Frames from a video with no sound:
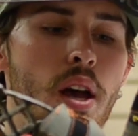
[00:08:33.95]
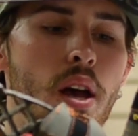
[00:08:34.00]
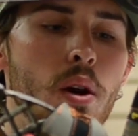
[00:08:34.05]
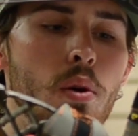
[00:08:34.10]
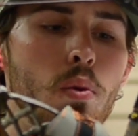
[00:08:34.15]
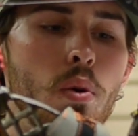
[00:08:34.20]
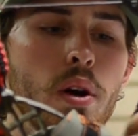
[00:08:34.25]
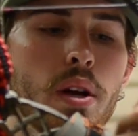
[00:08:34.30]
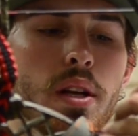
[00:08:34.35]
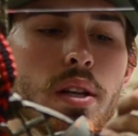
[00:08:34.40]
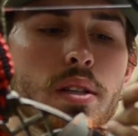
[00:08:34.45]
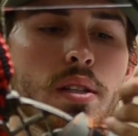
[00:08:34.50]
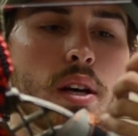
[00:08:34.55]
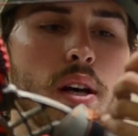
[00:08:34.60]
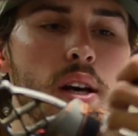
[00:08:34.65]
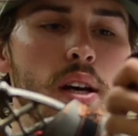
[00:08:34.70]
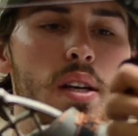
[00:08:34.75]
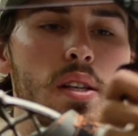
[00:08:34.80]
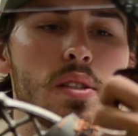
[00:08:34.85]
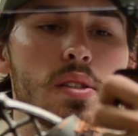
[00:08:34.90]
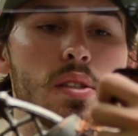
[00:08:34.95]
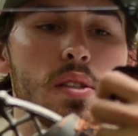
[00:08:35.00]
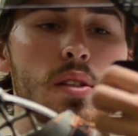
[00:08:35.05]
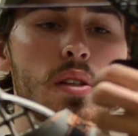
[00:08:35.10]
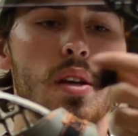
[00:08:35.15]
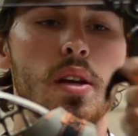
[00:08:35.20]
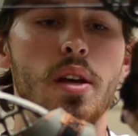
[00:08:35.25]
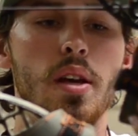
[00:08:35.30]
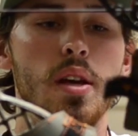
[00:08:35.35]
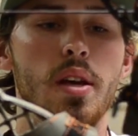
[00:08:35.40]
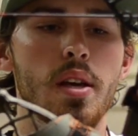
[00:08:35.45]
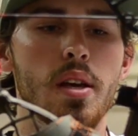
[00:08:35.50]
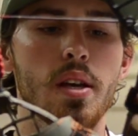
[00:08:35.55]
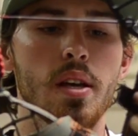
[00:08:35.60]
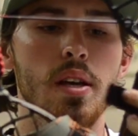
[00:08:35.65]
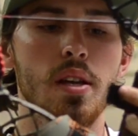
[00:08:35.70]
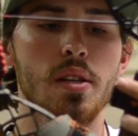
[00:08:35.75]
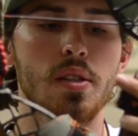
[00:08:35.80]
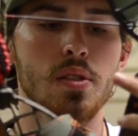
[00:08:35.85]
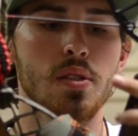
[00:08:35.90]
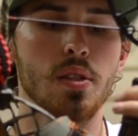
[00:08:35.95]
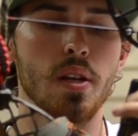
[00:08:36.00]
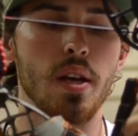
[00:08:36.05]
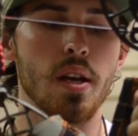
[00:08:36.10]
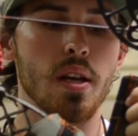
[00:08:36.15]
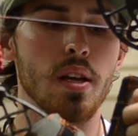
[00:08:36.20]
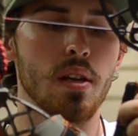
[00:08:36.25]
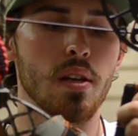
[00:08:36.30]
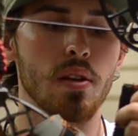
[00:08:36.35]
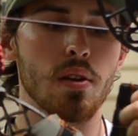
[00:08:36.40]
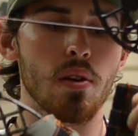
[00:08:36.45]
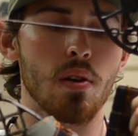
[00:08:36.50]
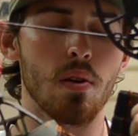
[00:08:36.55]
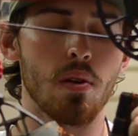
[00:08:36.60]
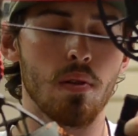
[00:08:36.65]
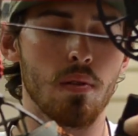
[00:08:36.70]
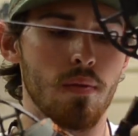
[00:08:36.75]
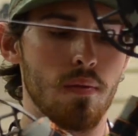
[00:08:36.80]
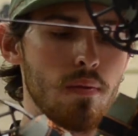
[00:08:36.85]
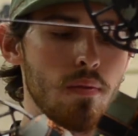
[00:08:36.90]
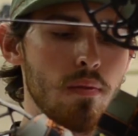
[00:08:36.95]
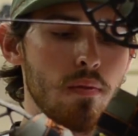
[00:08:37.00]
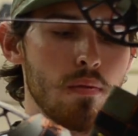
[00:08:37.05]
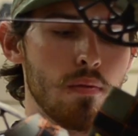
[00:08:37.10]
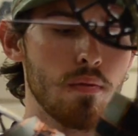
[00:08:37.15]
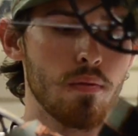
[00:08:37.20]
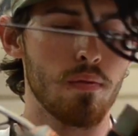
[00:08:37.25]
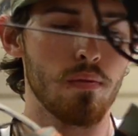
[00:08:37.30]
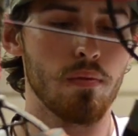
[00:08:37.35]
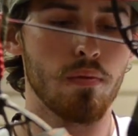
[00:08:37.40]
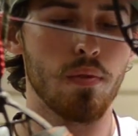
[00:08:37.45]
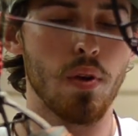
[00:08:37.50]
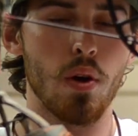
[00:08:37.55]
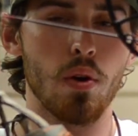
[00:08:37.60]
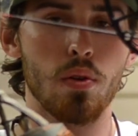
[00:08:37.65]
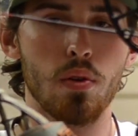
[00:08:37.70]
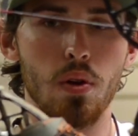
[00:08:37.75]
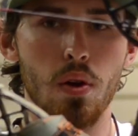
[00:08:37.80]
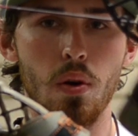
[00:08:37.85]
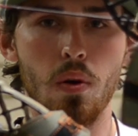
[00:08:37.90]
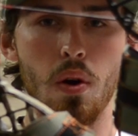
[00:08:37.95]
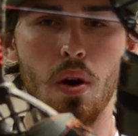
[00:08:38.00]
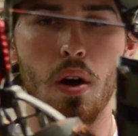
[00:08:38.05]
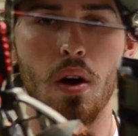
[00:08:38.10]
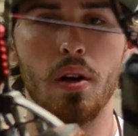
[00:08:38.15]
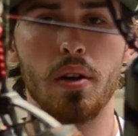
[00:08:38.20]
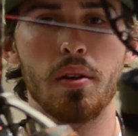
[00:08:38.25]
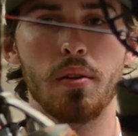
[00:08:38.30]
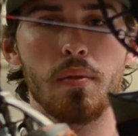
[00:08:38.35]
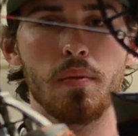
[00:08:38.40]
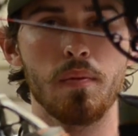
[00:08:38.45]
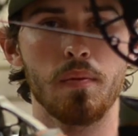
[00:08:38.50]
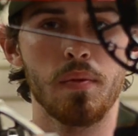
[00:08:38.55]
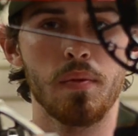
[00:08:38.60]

And what it does is they Velcro on,